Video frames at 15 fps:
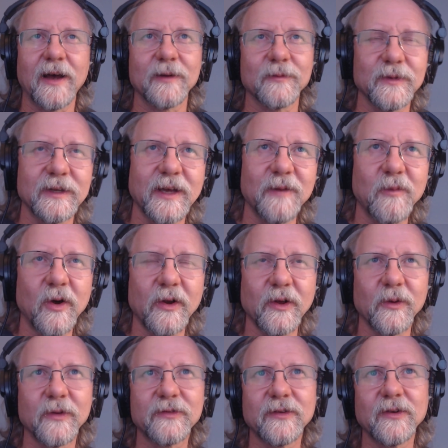with the Game Audio
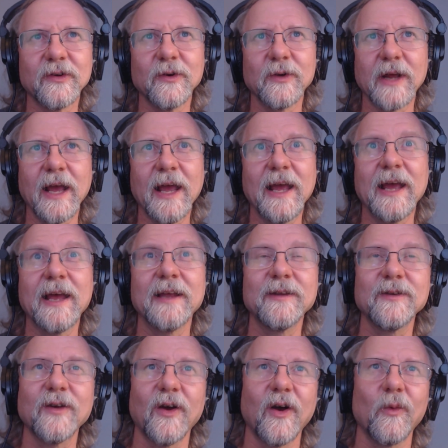Institute,
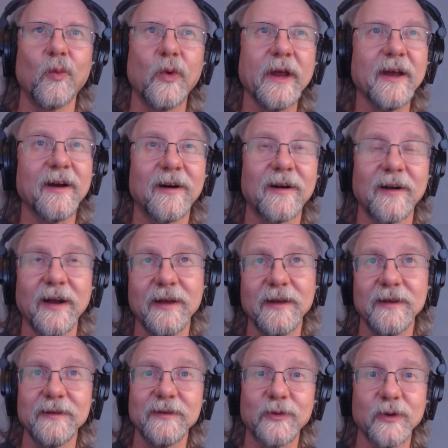and we are
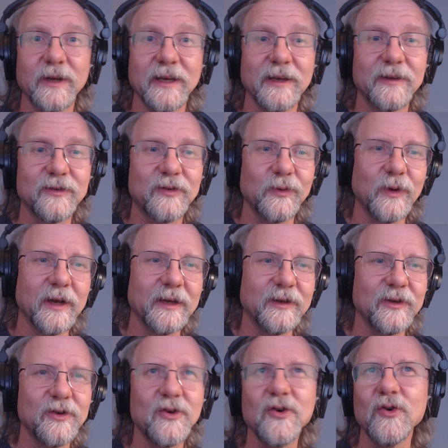entering
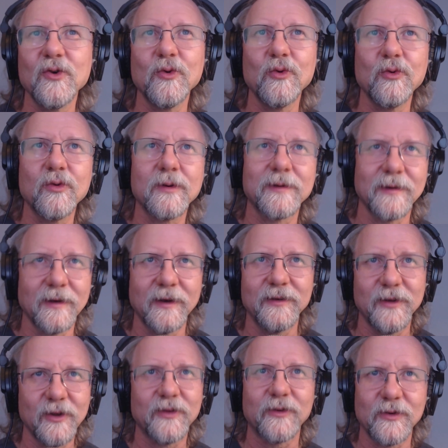into
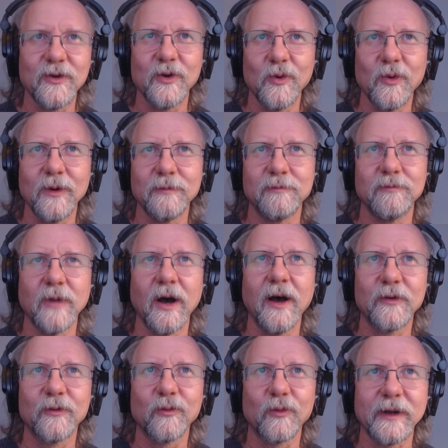another new
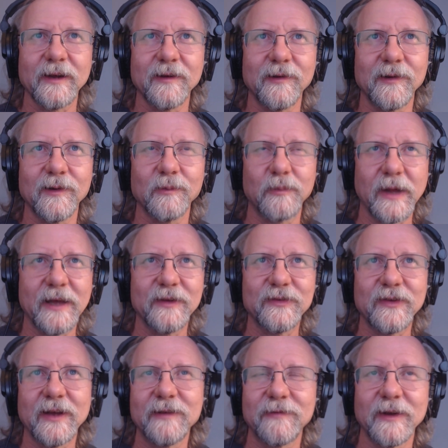Unreal-based
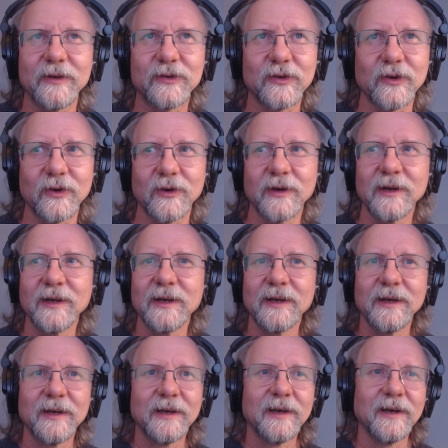adventure.
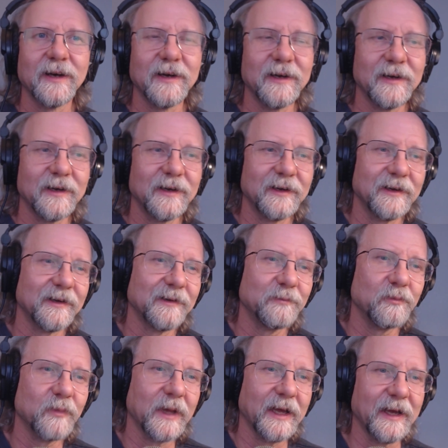
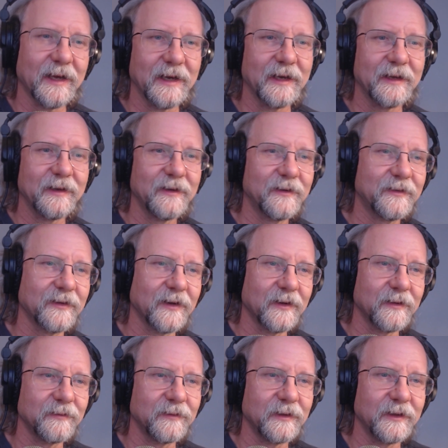And
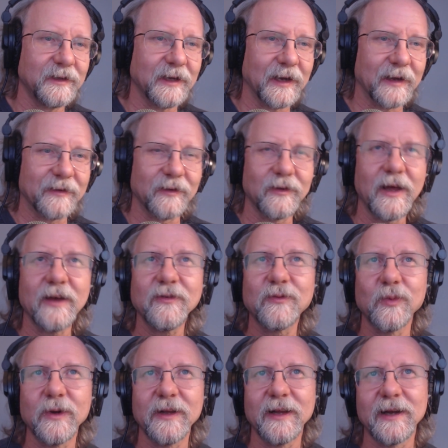yeah, the last
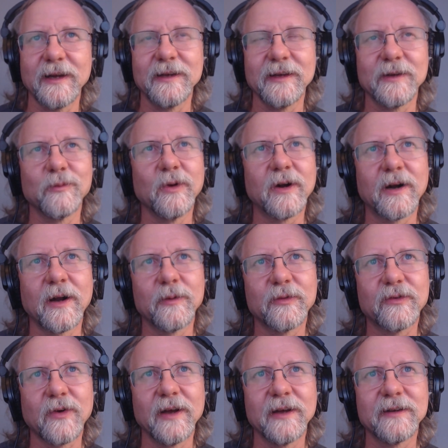one that I did where I was
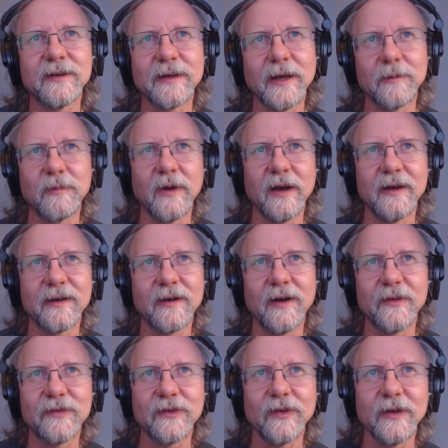trying to get my
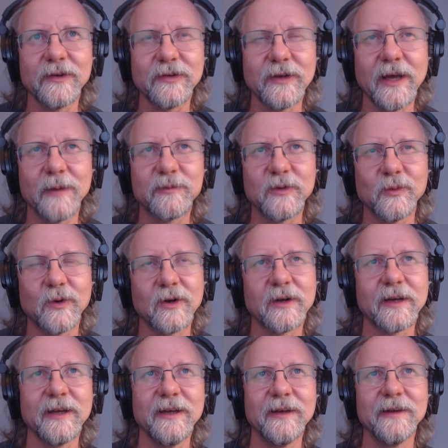Constellation app to
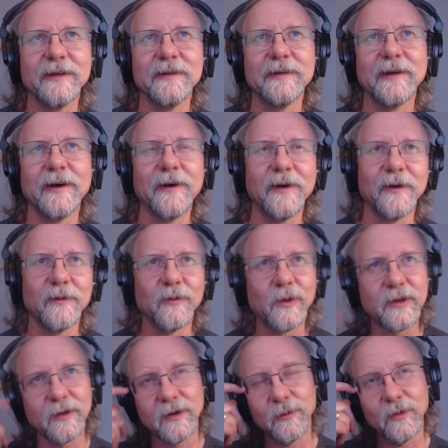work in with
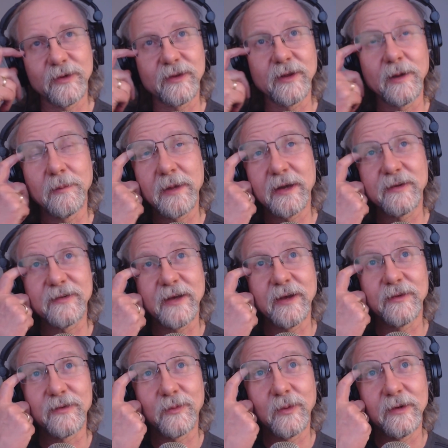
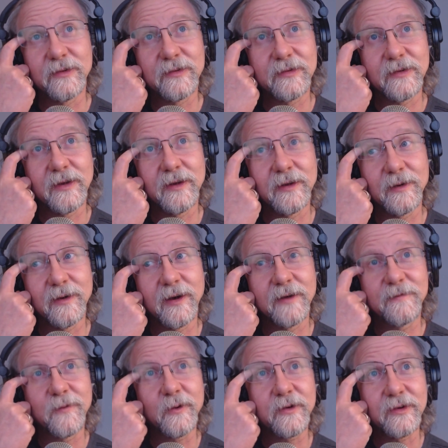MetaSounds was
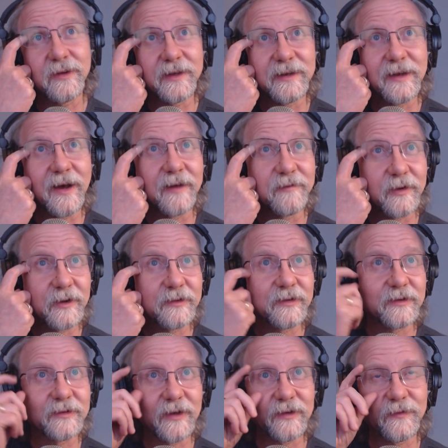unfortunately not very
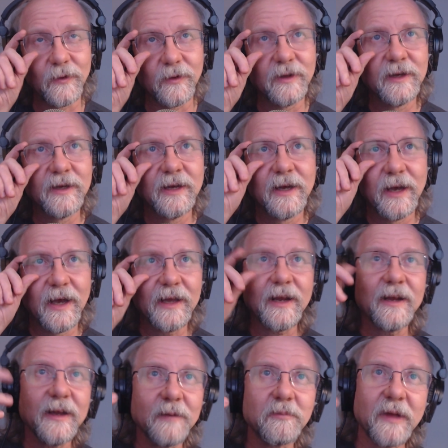successful. And I
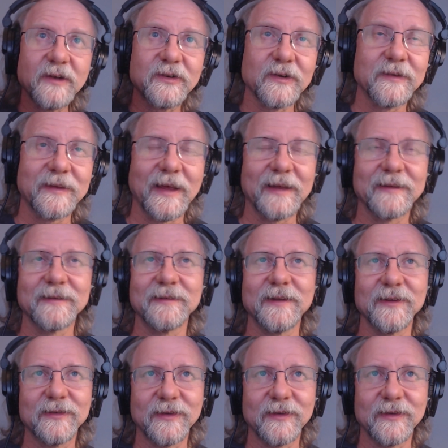did mention that this